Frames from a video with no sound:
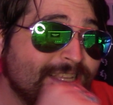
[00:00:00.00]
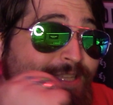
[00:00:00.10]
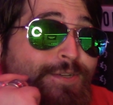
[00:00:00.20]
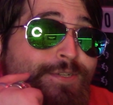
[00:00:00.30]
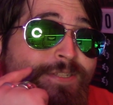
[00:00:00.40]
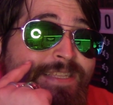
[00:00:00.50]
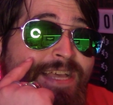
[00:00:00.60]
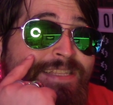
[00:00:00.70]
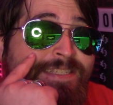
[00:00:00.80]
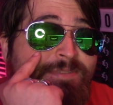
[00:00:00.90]
Usually
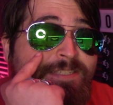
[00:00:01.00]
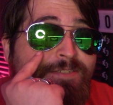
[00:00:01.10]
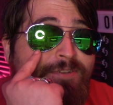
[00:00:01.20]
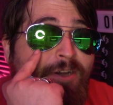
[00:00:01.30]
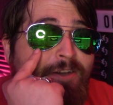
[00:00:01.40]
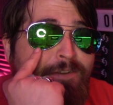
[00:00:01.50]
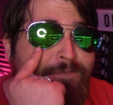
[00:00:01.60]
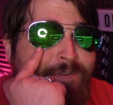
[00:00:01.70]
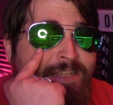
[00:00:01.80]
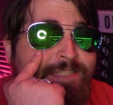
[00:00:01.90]
that's something you call your
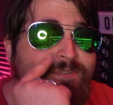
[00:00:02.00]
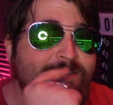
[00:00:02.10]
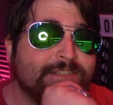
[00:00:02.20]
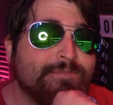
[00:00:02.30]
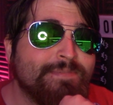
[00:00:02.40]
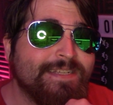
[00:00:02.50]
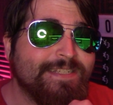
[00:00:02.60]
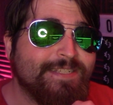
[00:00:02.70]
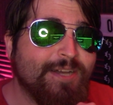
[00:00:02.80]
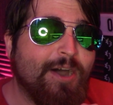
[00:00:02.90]
friends because they're
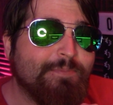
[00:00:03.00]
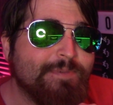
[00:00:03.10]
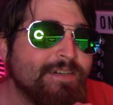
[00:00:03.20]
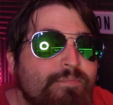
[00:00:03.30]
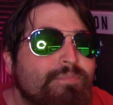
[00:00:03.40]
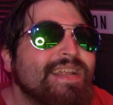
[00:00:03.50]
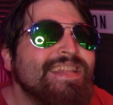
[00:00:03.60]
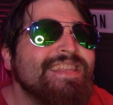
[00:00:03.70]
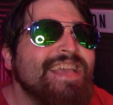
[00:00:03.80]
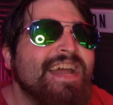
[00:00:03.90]
being dumb. But
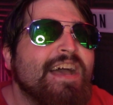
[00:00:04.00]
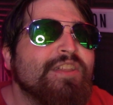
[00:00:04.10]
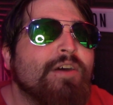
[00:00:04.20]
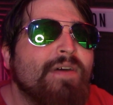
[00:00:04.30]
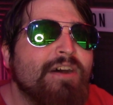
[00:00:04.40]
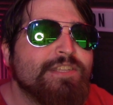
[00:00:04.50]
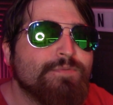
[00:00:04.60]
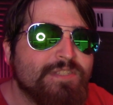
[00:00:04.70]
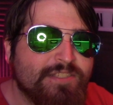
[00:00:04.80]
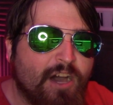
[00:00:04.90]
in the end, I love how this
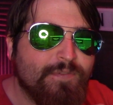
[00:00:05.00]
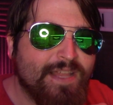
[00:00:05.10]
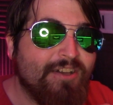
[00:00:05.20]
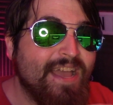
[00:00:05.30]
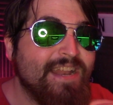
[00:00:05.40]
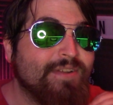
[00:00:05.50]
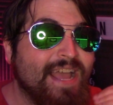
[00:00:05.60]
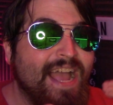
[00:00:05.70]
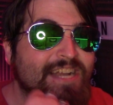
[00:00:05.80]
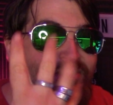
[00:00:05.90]
was solved without anyone
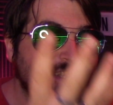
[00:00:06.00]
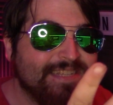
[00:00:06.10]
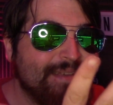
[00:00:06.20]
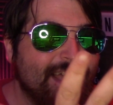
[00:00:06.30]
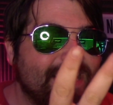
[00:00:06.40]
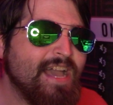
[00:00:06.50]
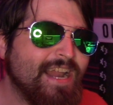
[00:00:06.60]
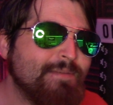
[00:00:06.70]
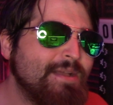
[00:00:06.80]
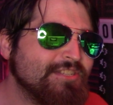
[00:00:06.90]
actually getting mad.
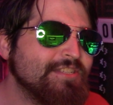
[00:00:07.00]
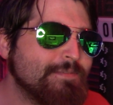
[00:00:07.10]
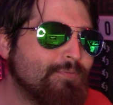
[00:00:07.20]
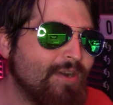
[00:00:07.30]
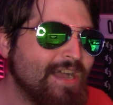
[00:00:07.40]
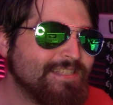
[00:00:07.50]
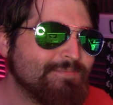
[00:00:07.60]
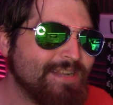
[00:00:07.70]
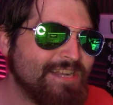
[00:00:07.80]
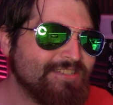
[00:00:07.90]
And I'm actually surprised
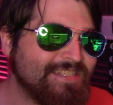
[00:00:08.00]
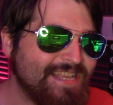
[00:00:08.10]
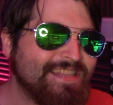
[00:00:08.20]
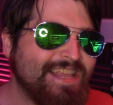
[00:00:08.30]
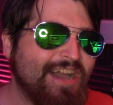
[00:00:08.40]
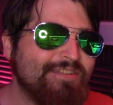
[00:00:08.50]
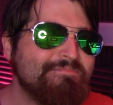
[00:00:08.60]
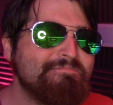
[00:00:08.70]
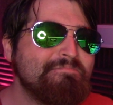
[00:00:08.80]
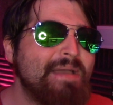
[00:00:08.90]
someone actually sat down
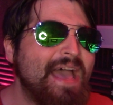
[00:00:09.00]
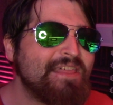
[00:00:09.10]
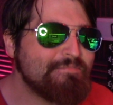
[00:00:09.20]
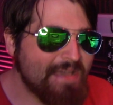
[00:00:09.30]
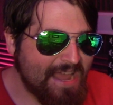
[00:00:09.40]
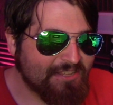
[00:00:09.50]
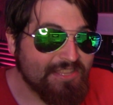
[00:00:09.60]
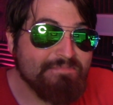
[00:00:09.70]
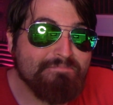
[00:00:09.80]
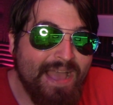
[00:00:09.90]
and
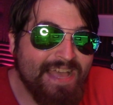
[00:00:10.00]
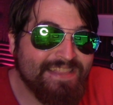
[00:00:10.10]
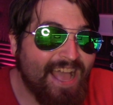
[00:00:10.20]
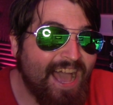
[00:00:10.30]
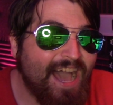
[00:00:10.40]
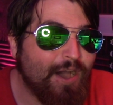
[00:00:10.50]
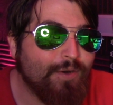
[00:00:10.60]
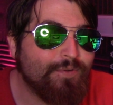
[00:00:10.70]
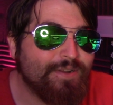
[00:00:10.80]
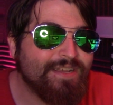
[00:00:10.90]
mathematically mathed out